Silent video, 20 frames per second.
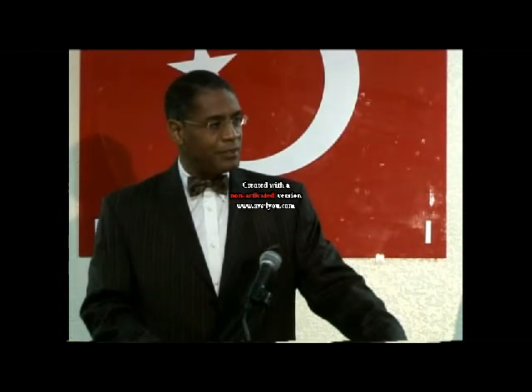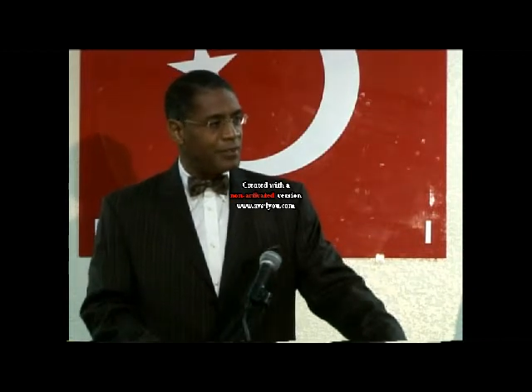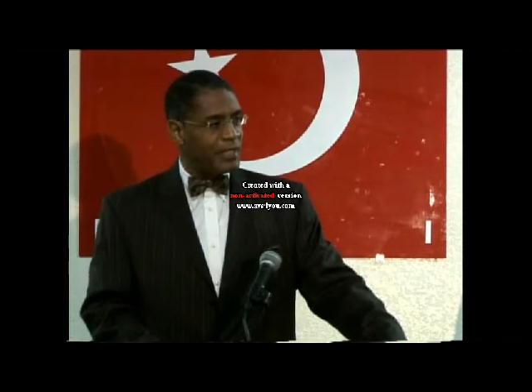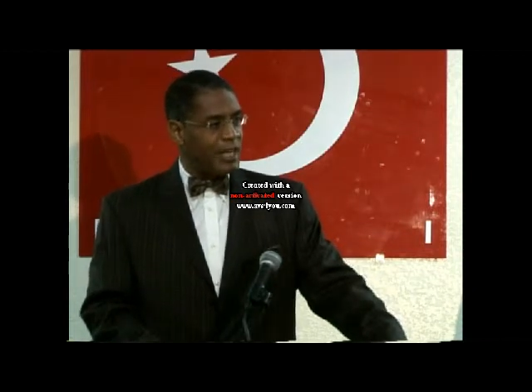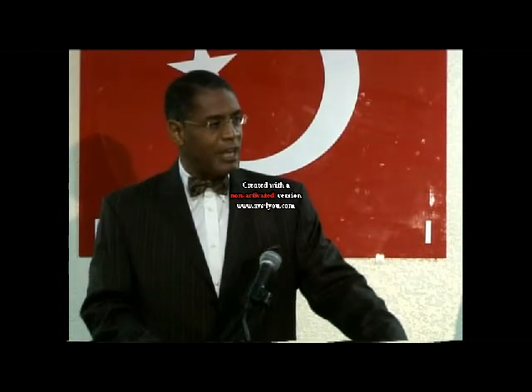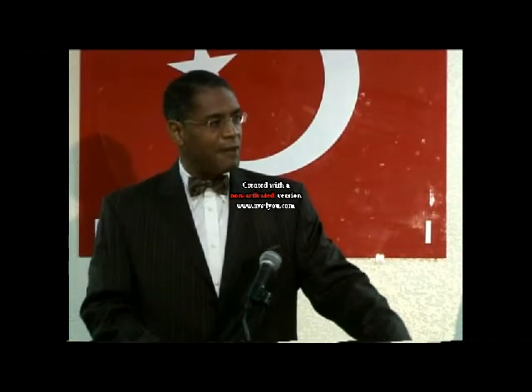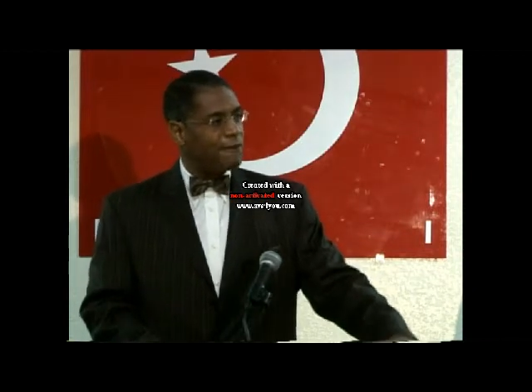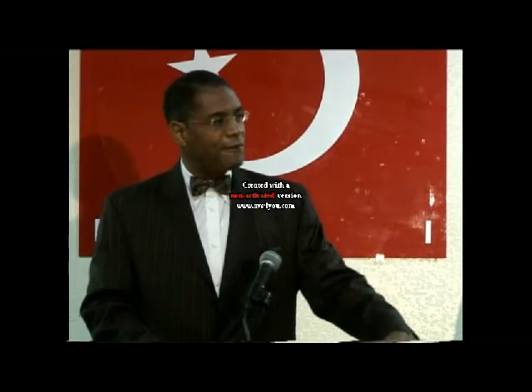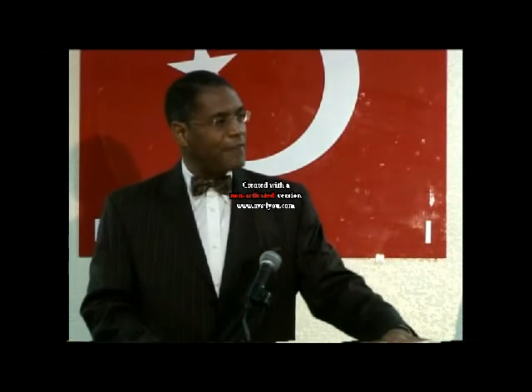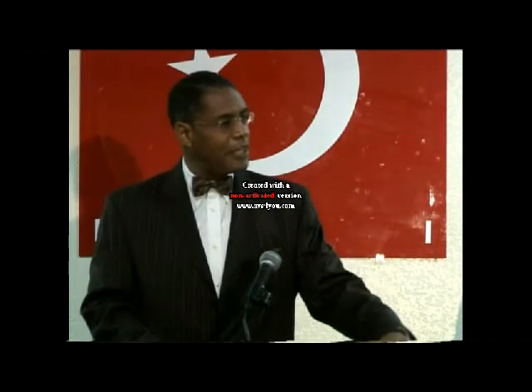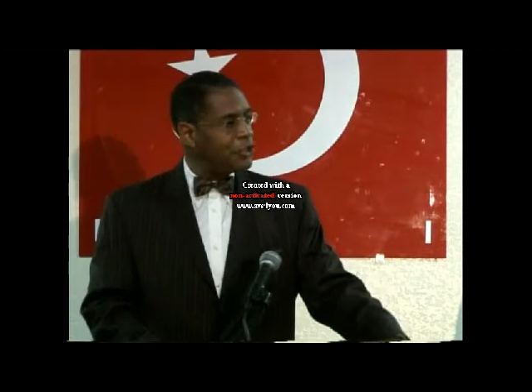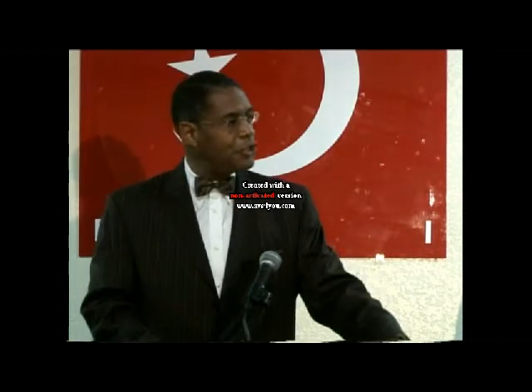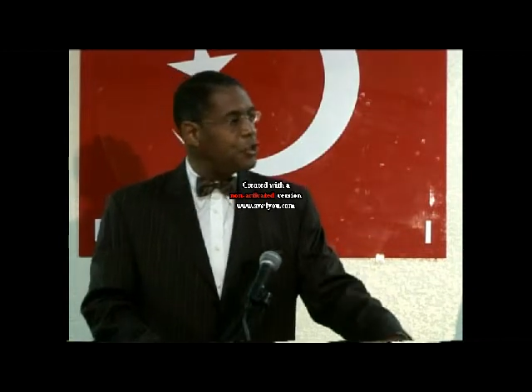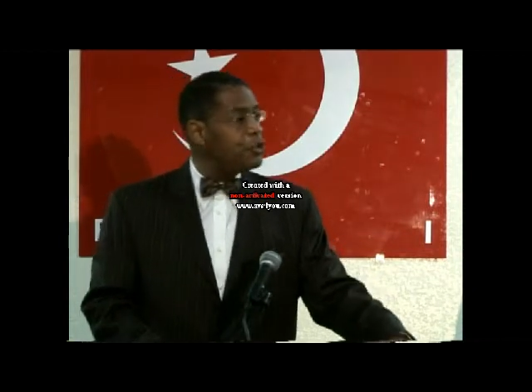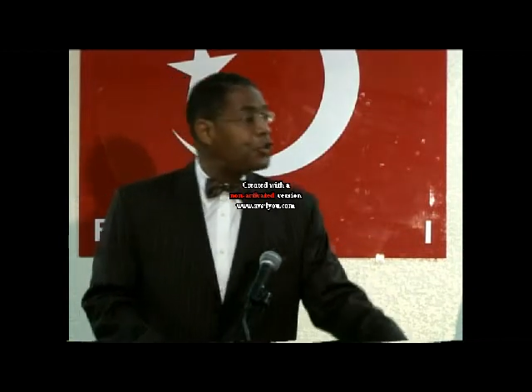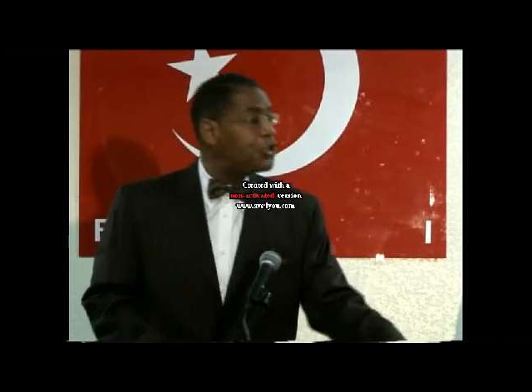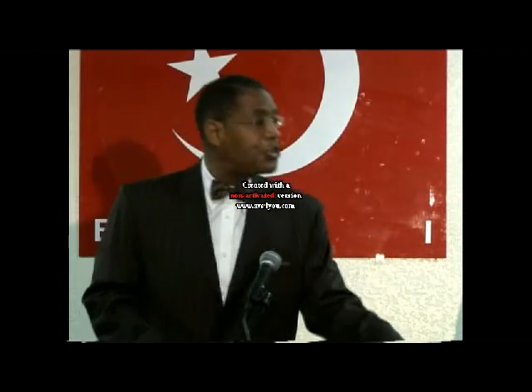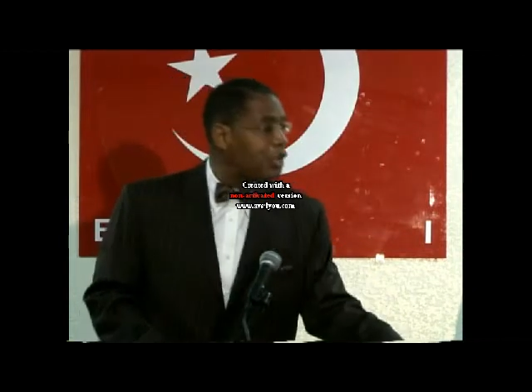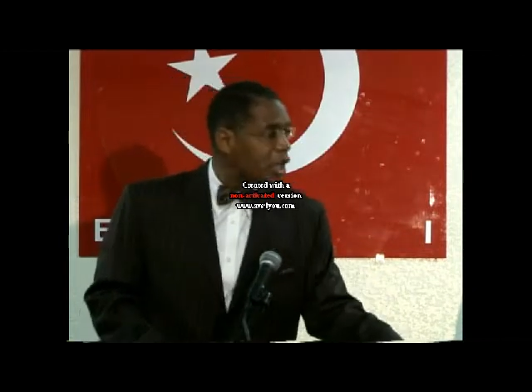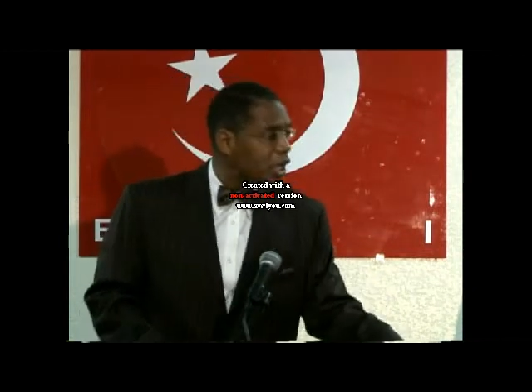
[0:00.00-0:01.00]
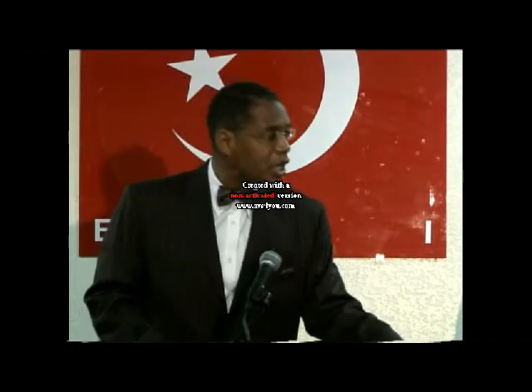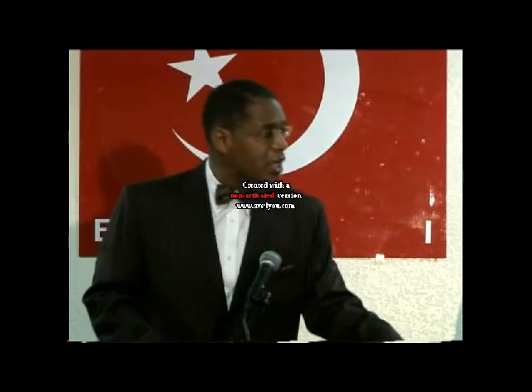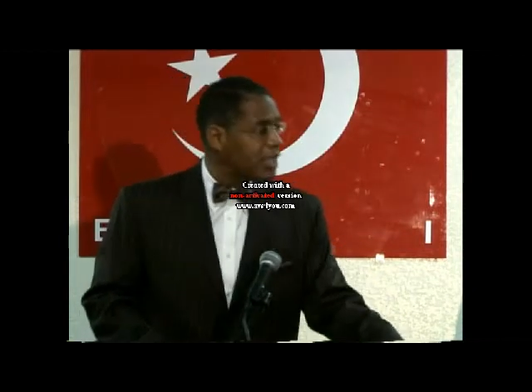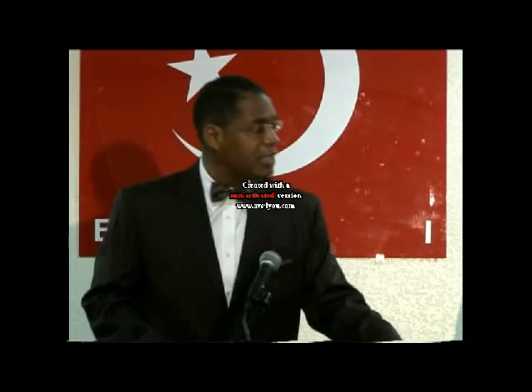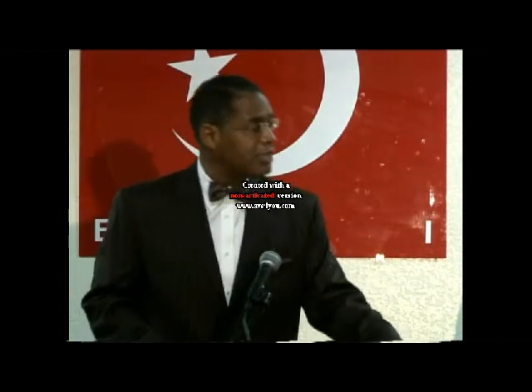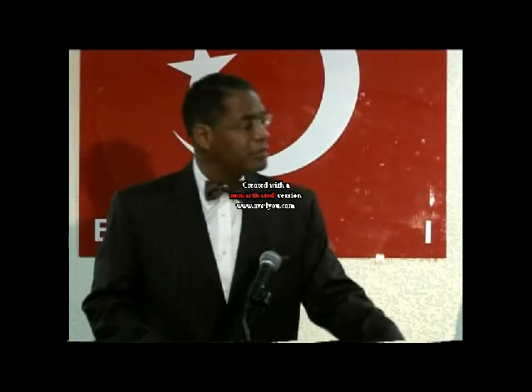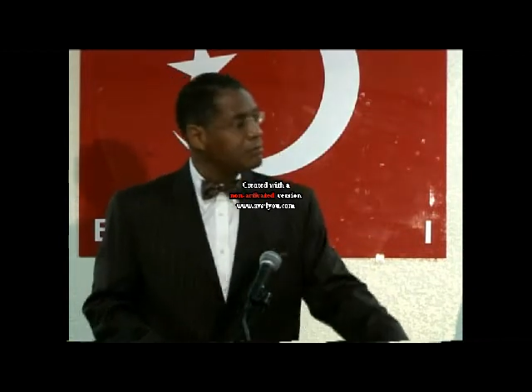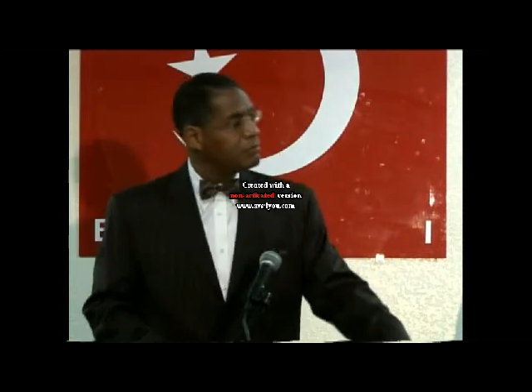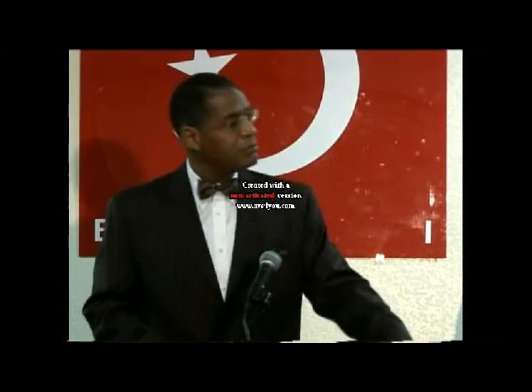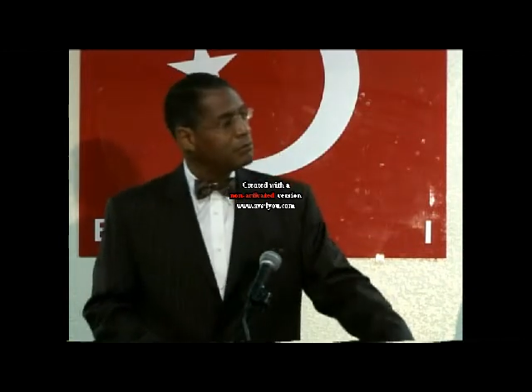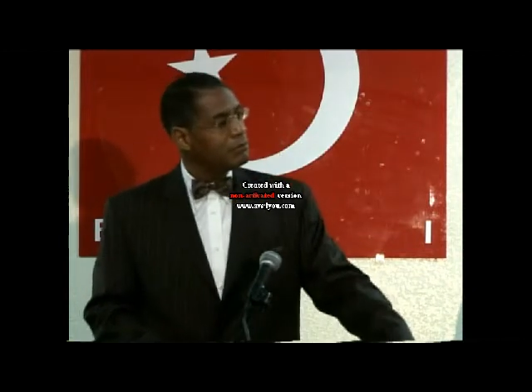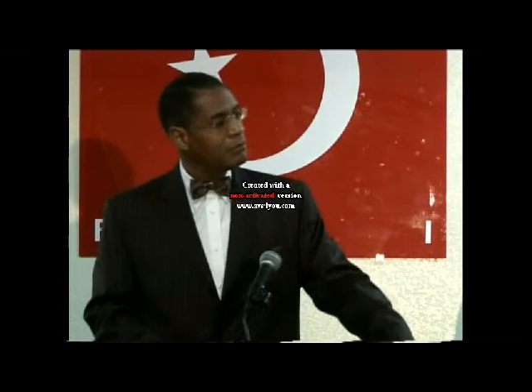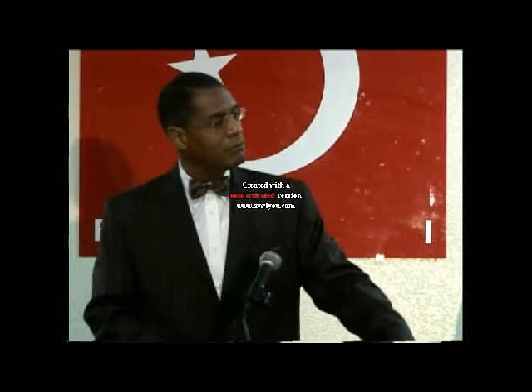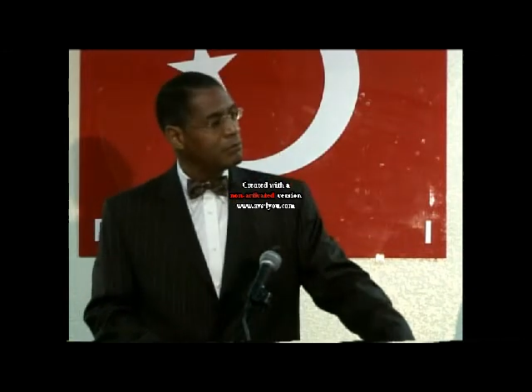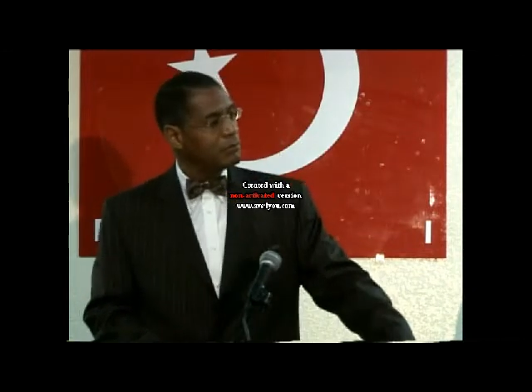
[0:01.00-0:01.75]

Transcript: yourself than you should.